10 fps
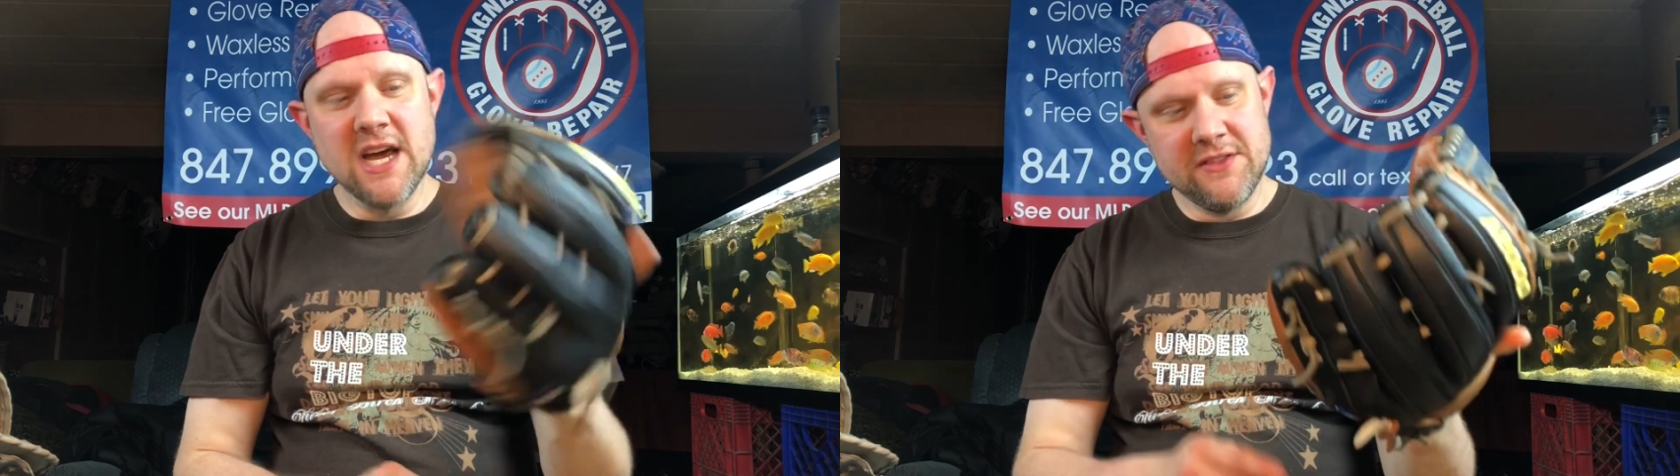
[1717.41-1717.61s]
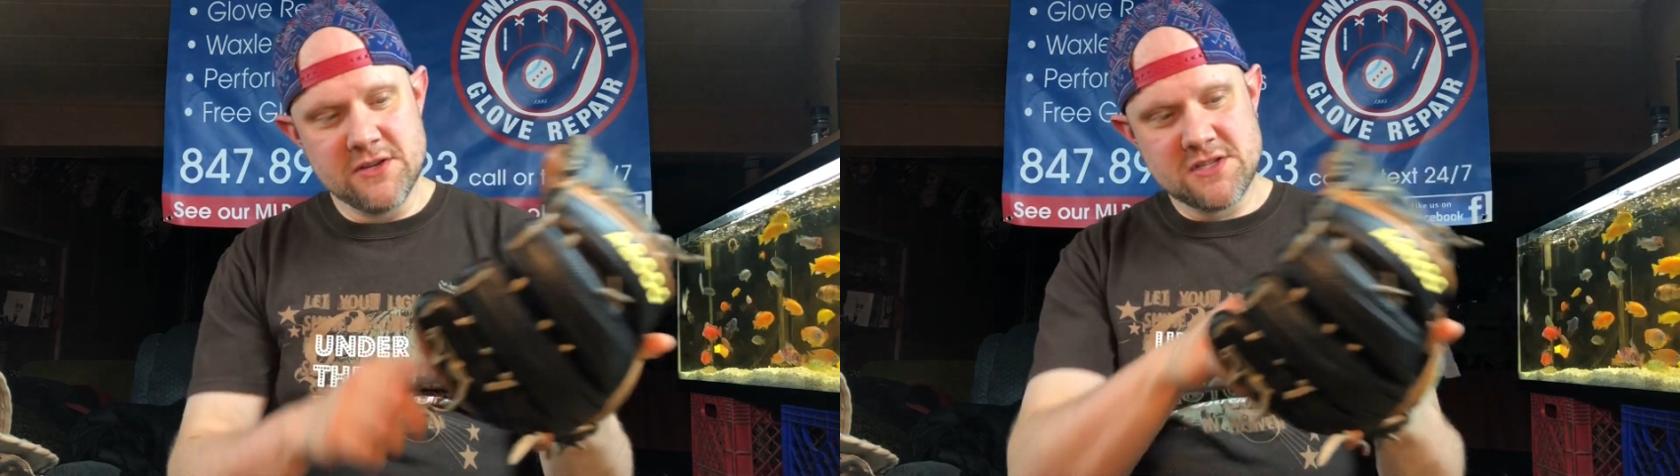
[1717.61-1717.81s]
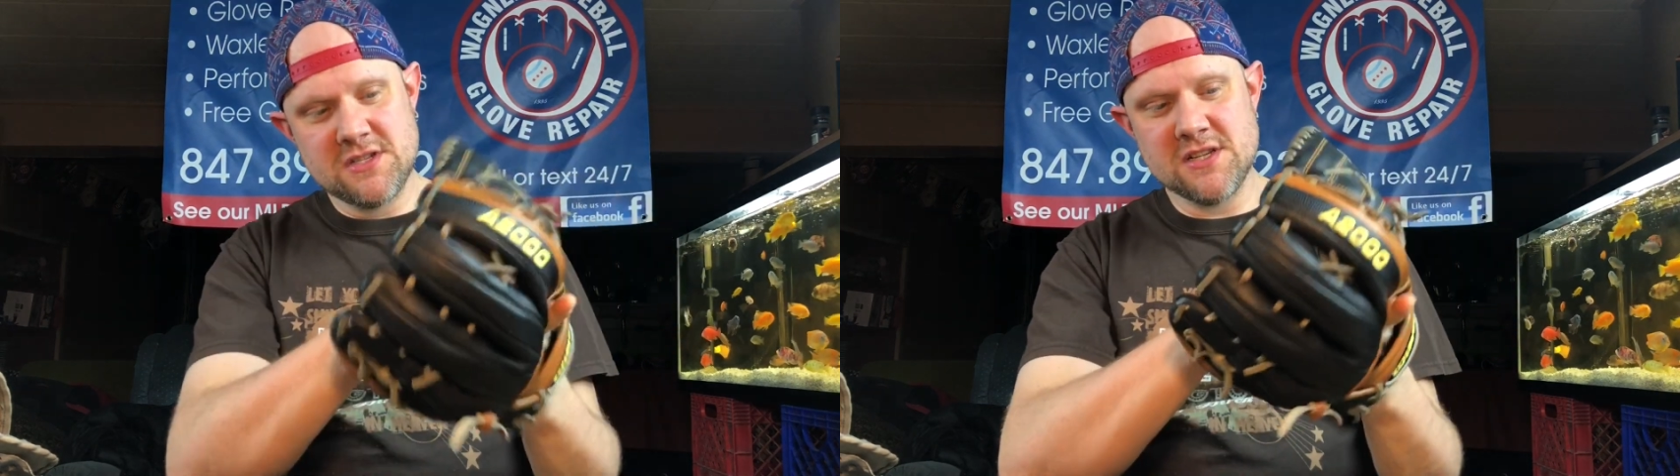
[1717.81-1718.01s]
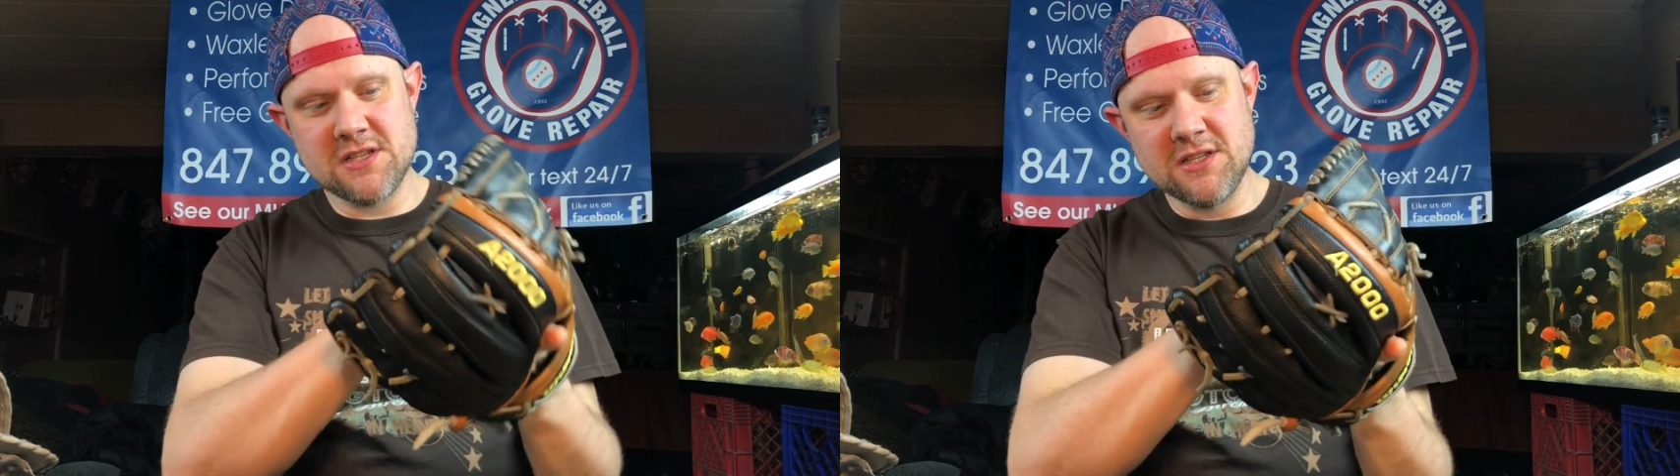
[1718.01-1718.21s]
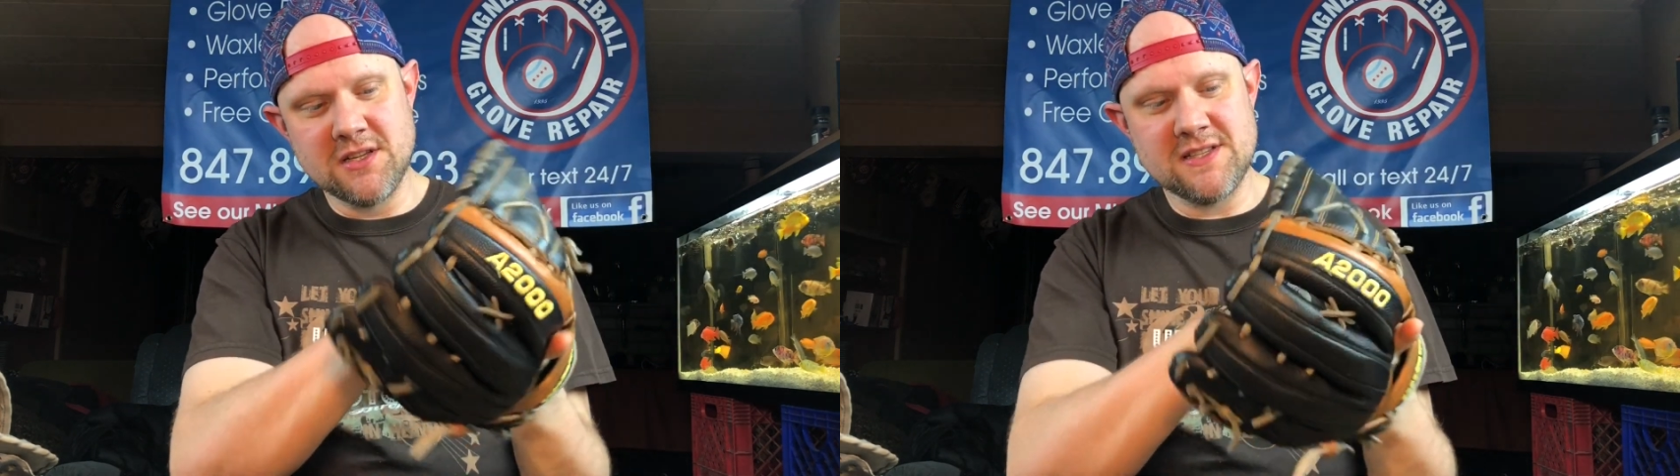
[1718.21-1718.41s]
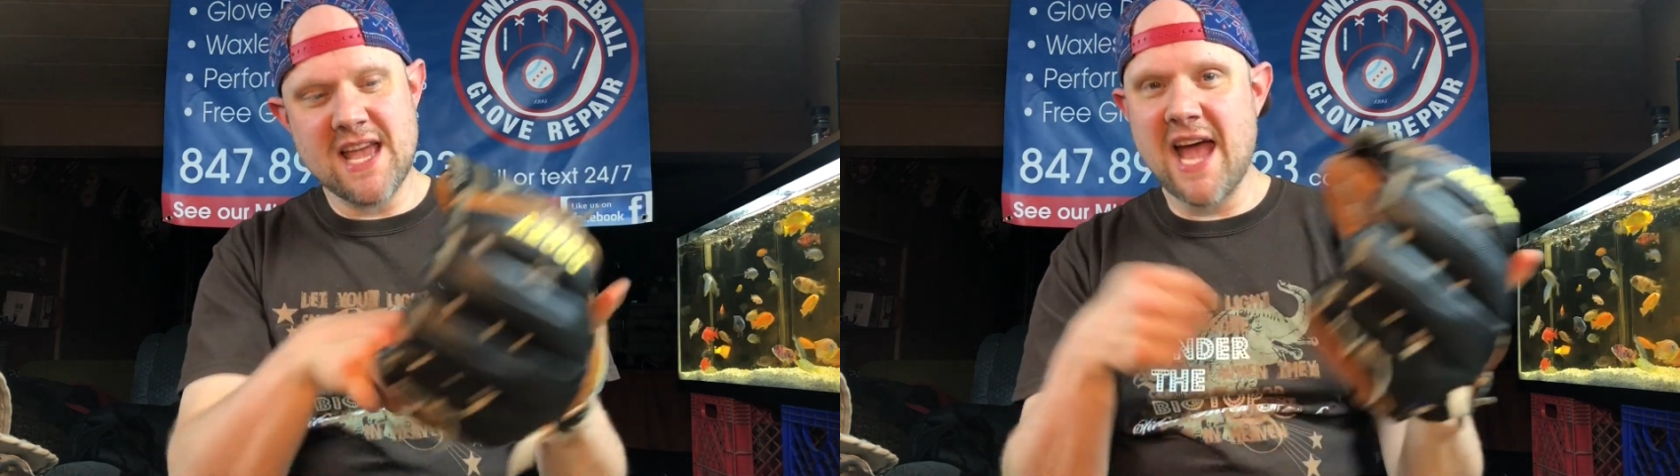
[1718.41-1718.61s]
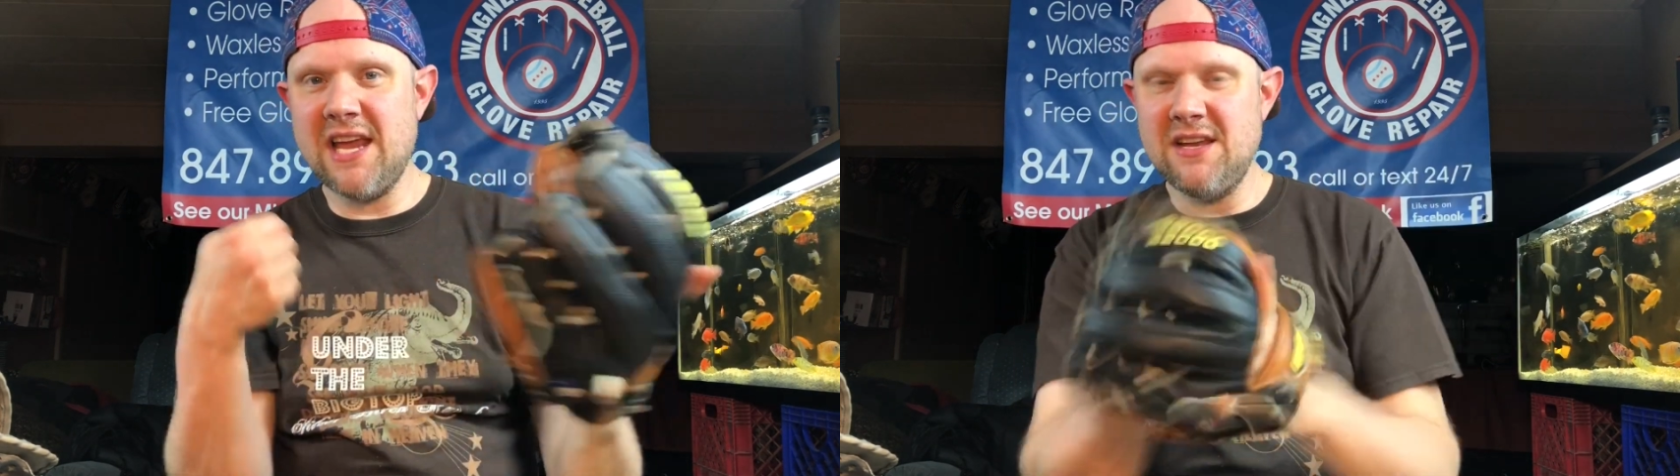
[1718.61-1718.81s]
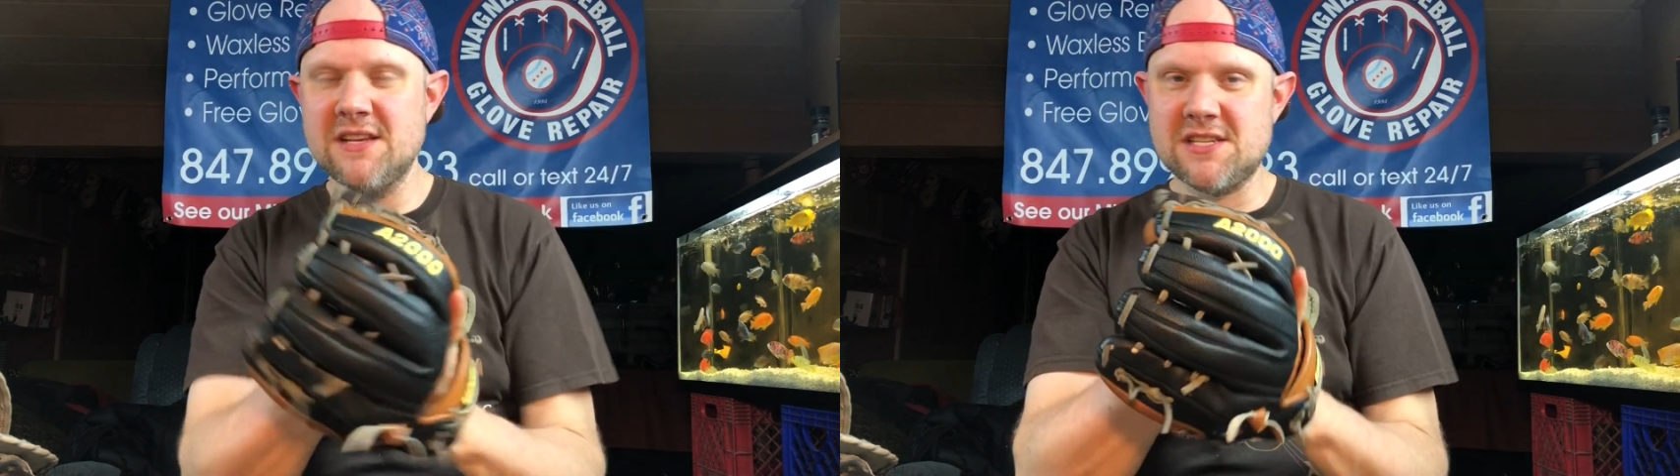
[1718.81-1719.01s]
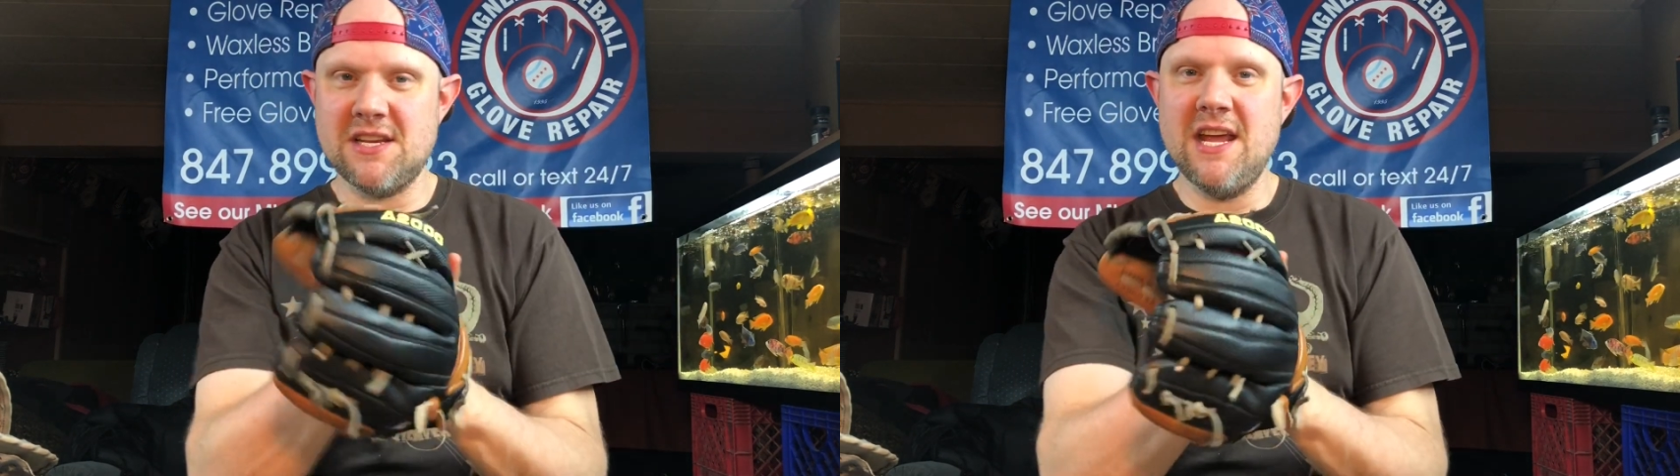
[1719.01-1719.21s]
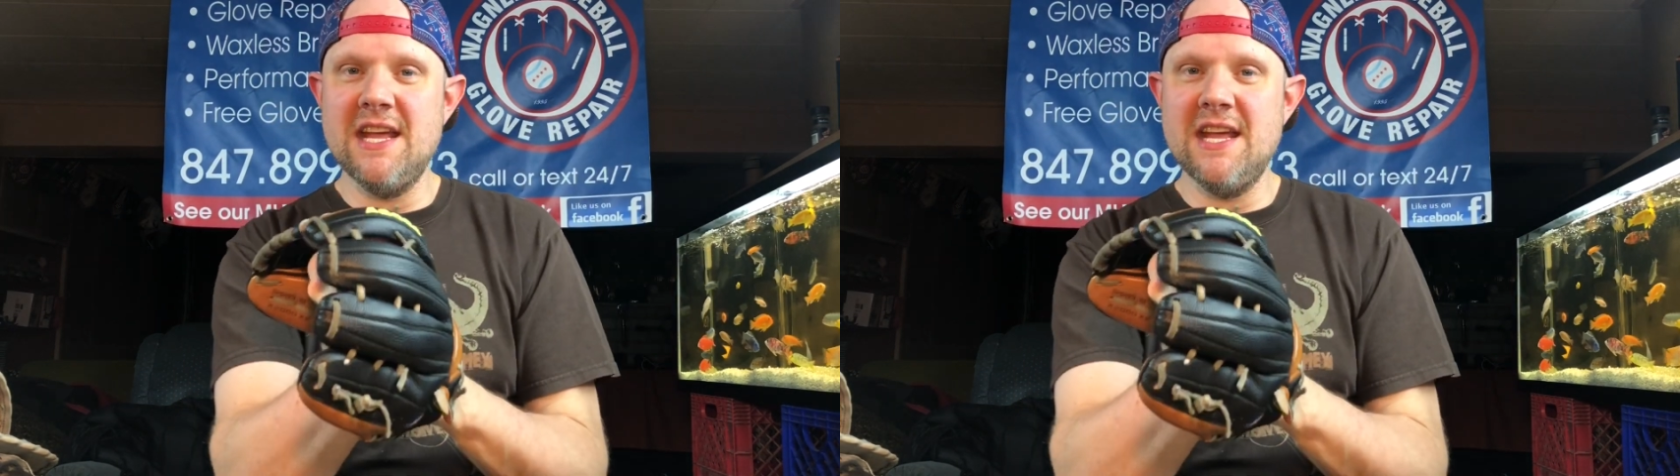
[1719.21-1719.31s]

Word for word: And there's just a little tackiness